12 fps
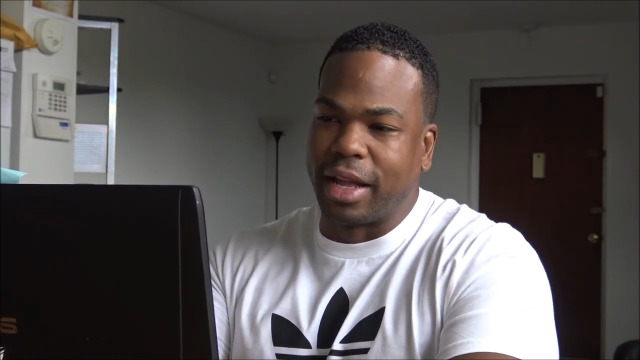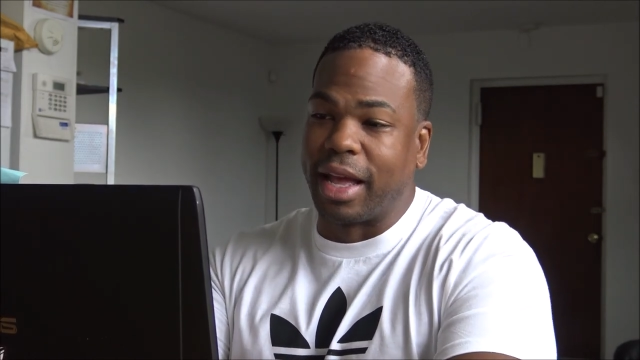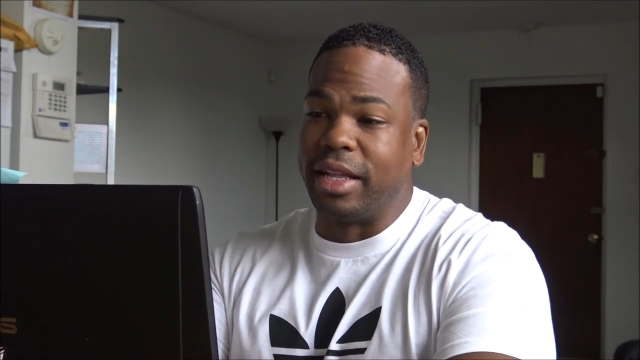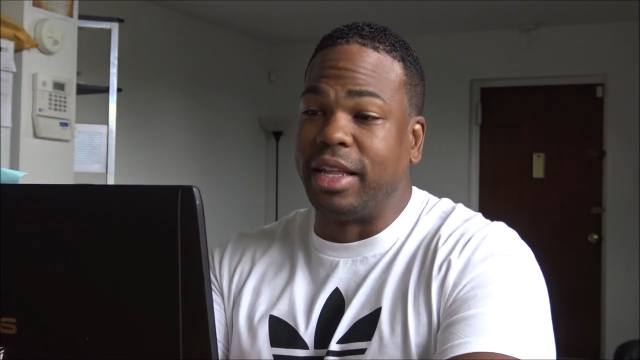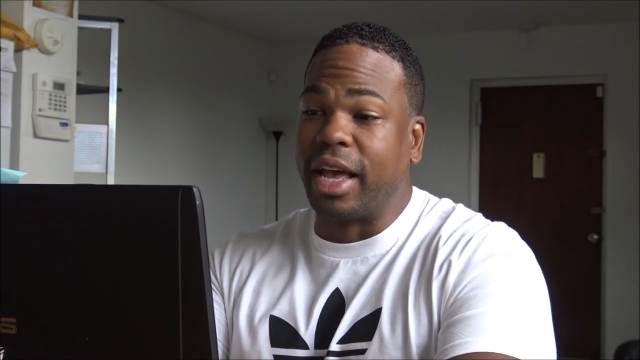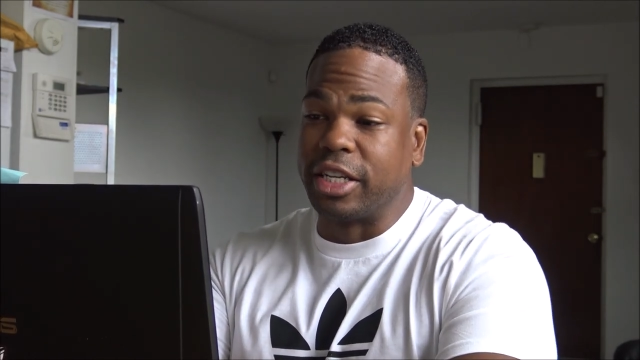and I
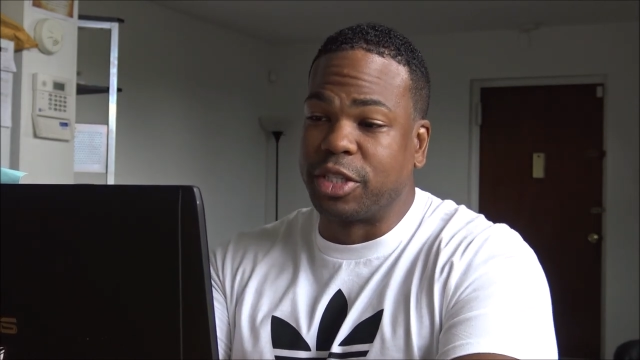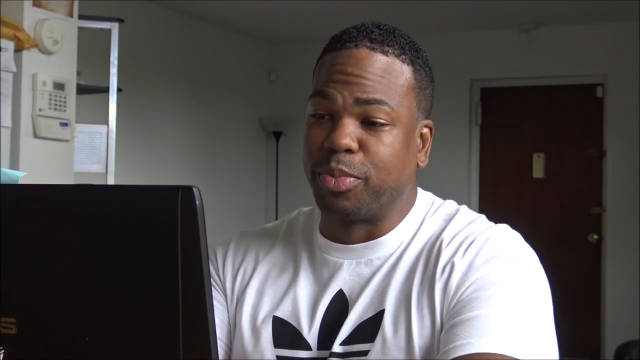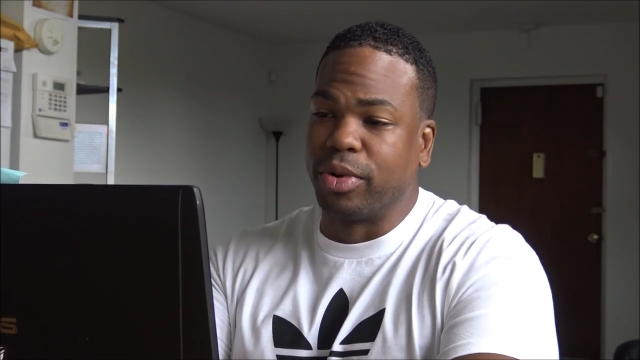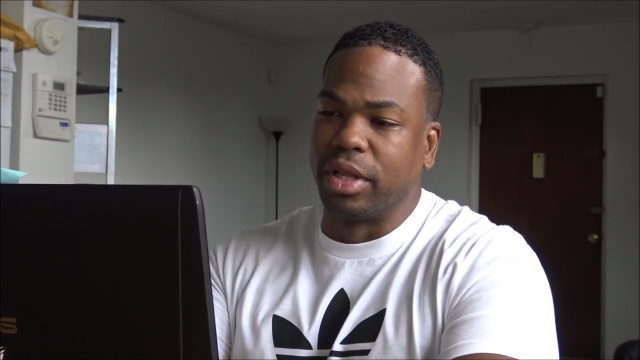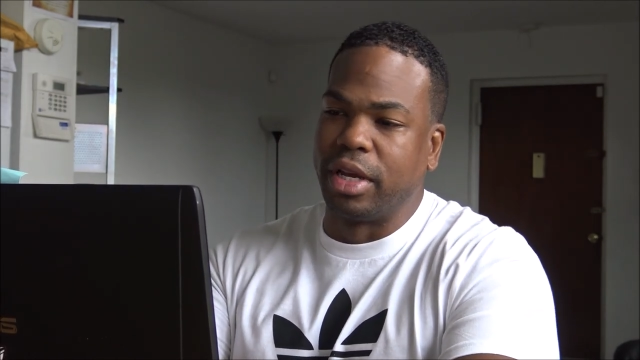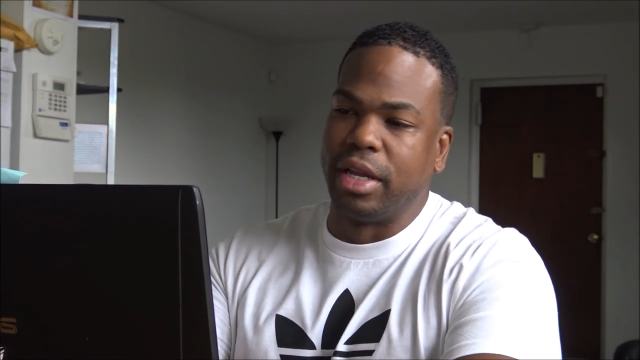
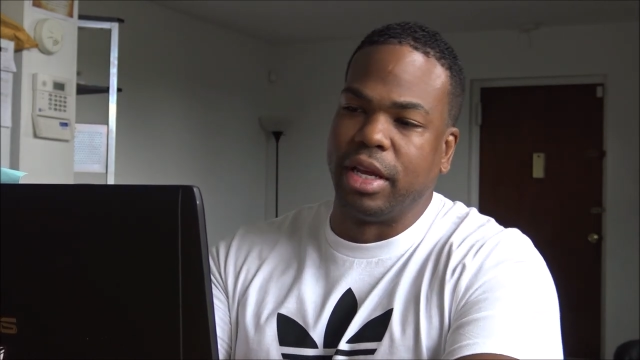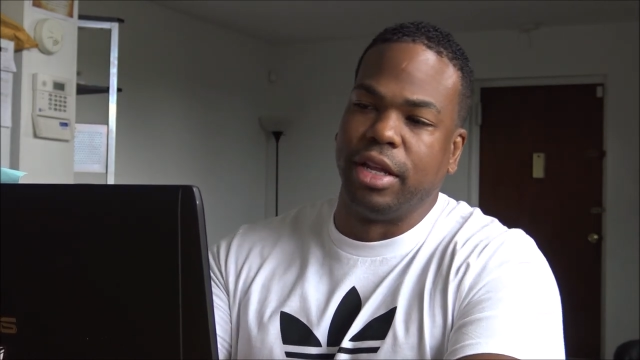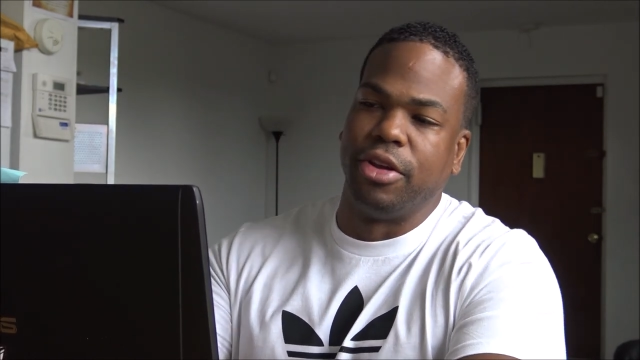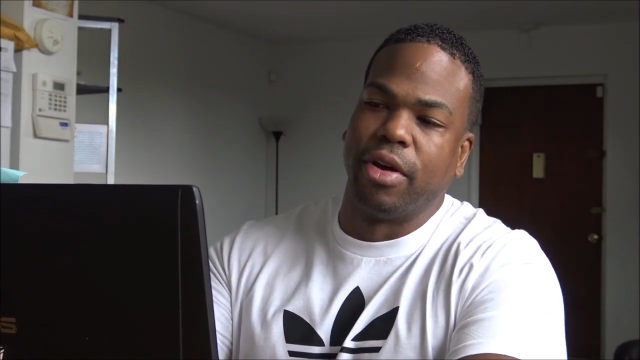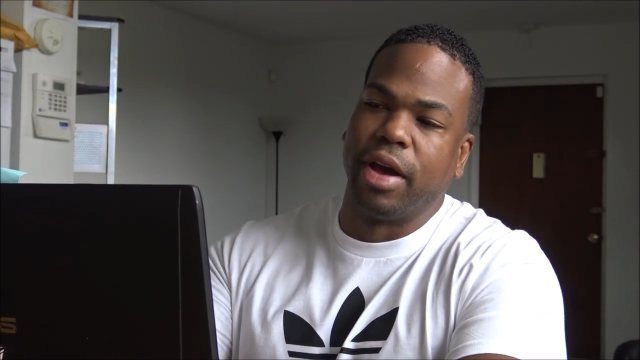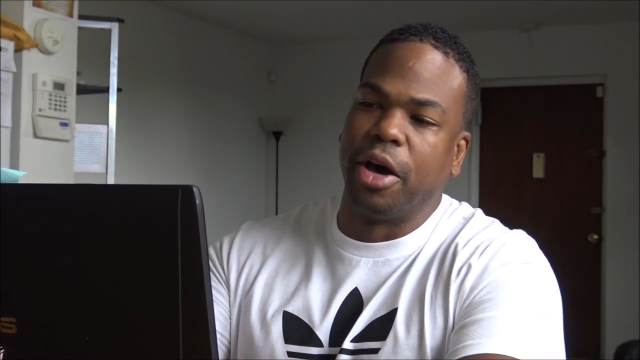desperately need
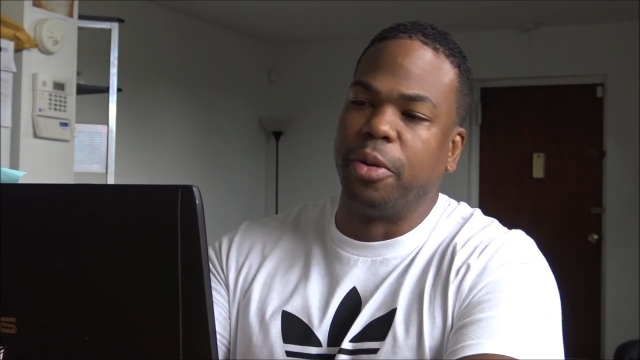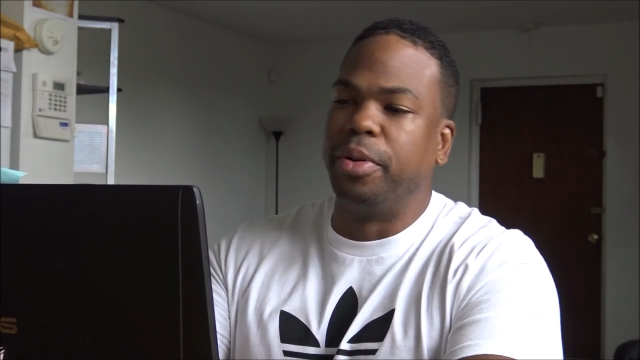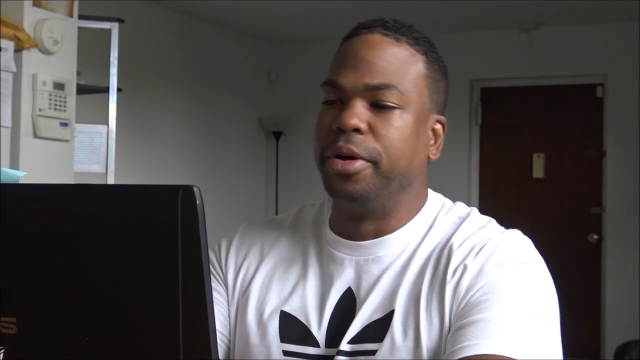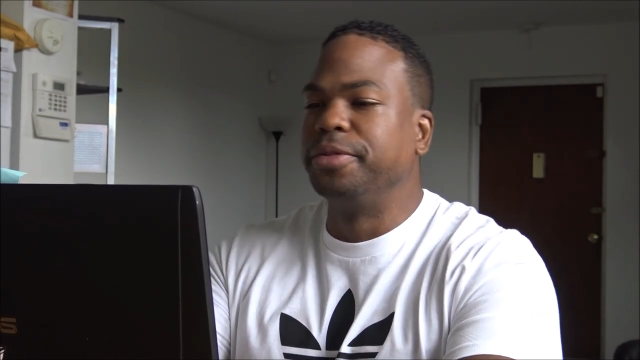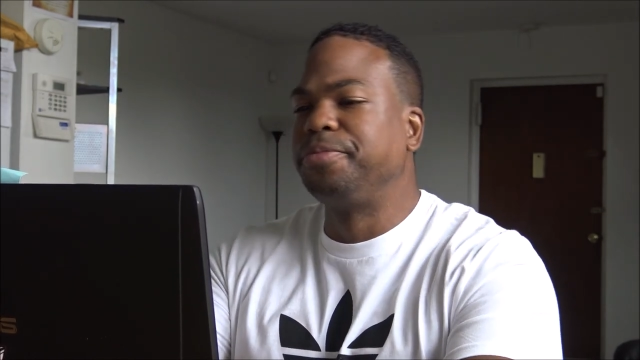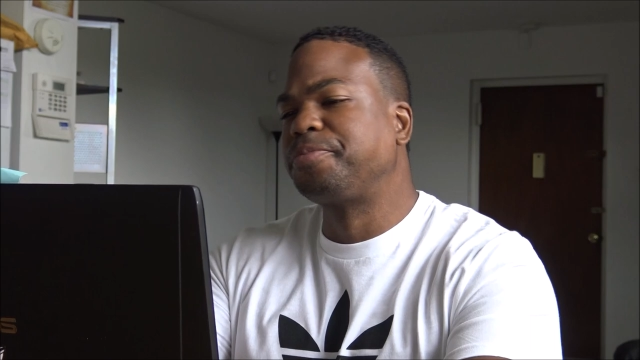your help.
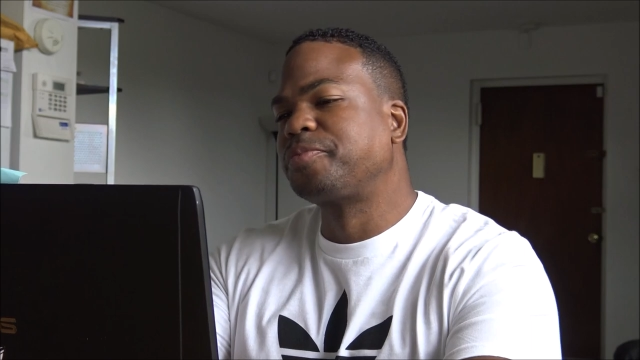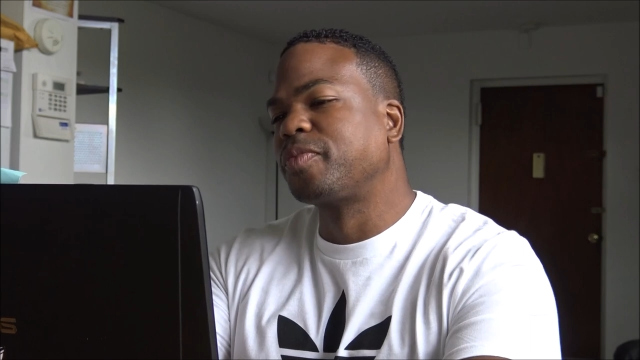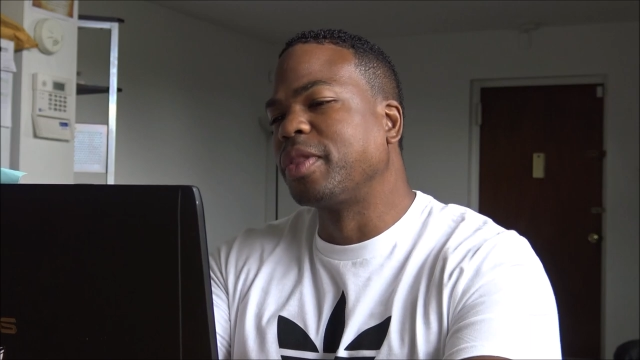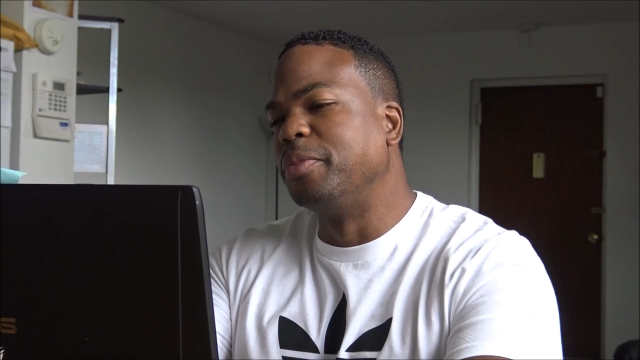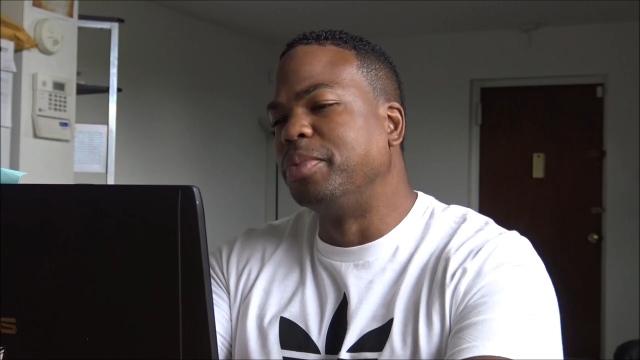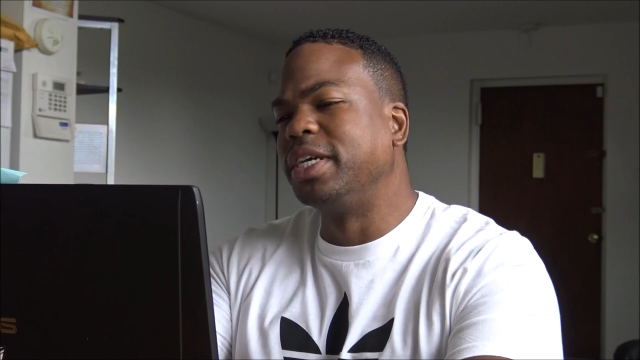
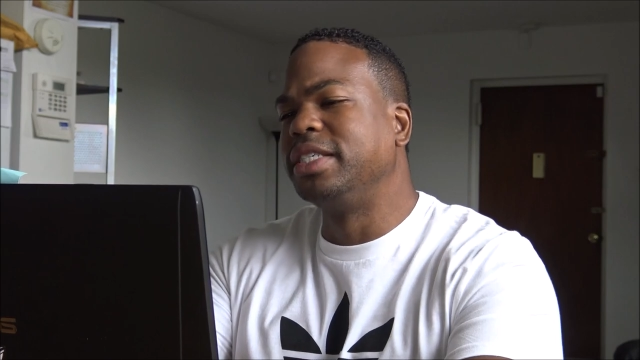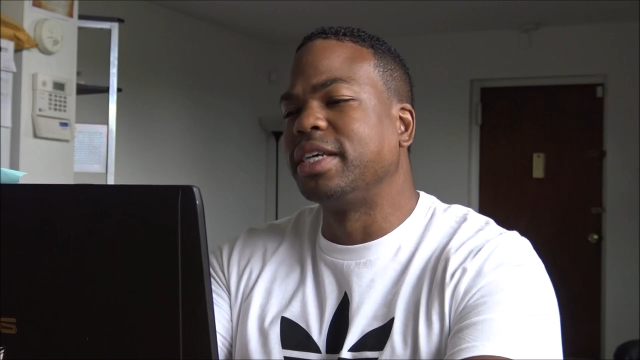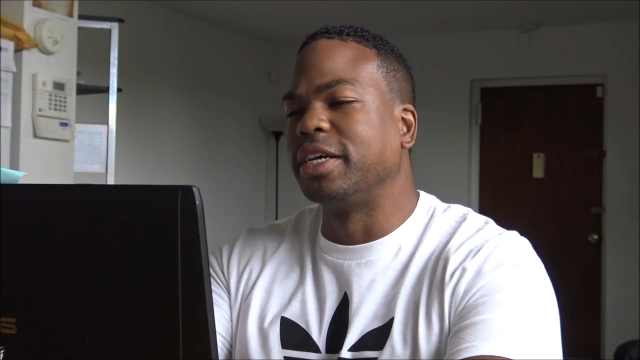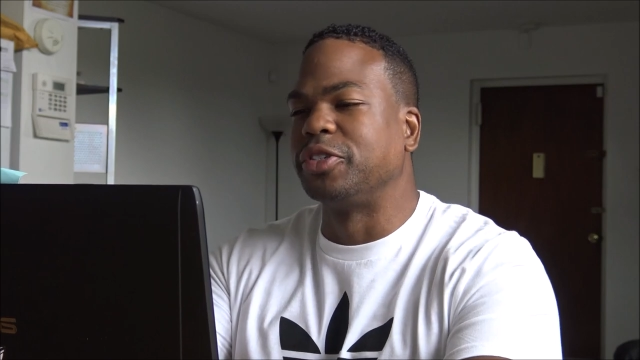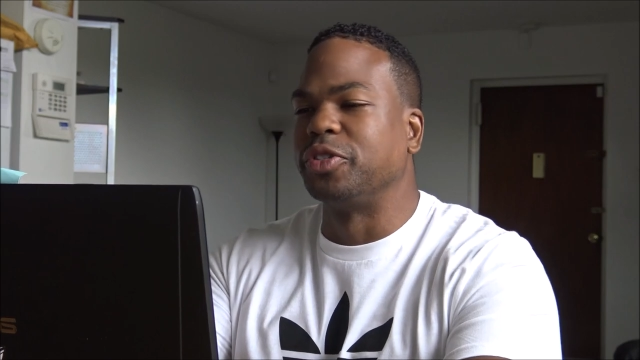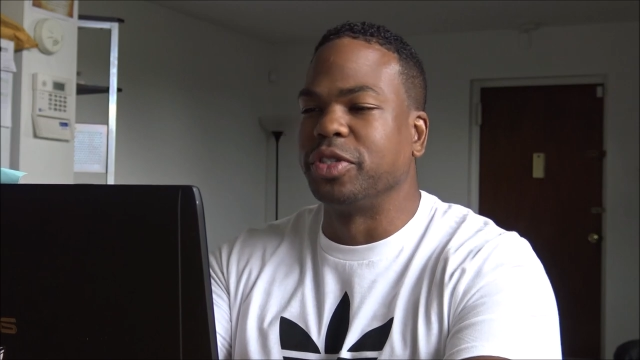Please
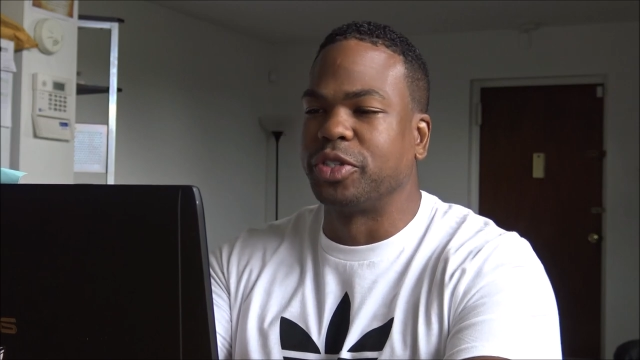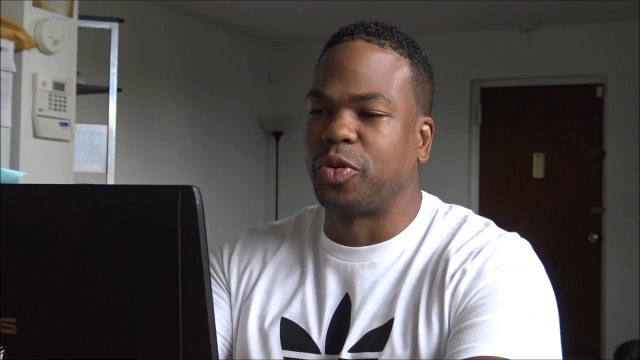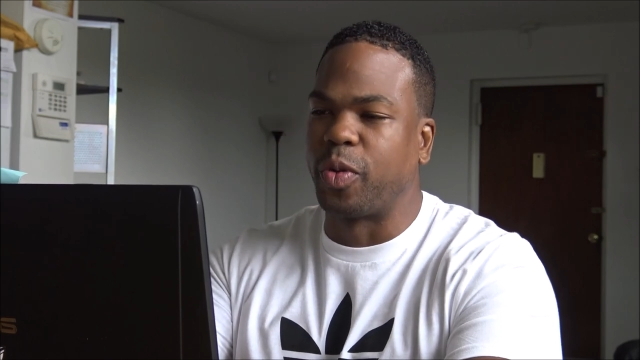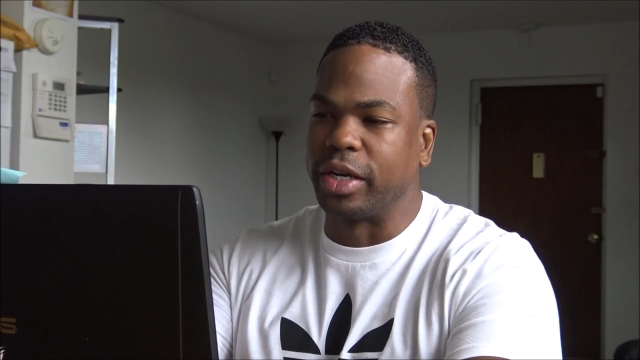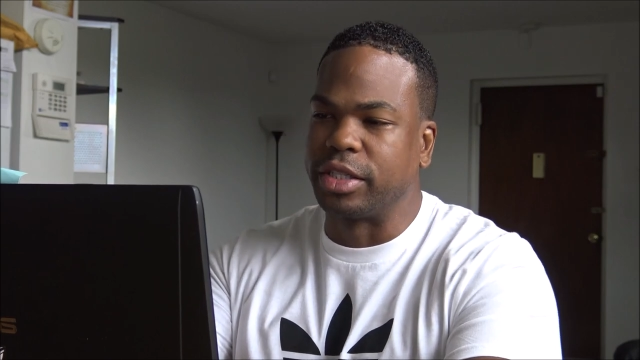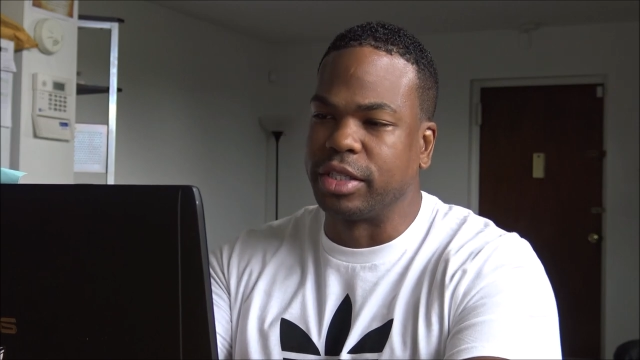answer this
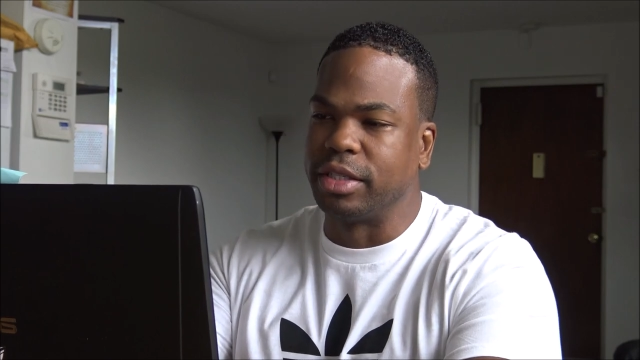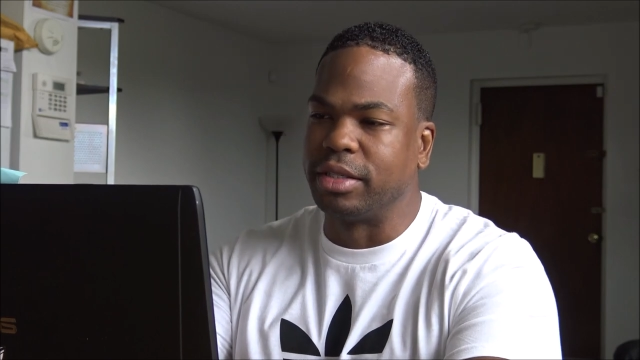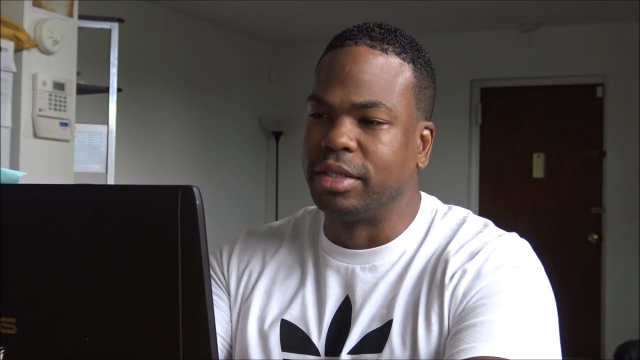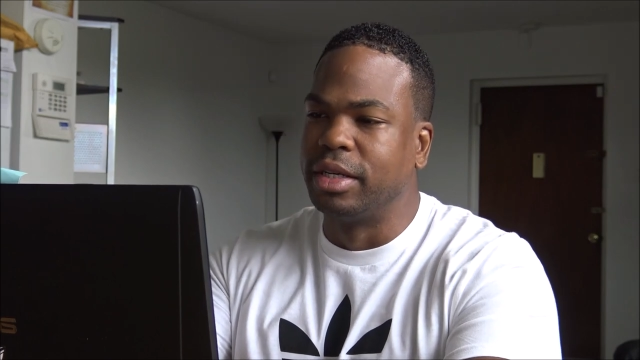question.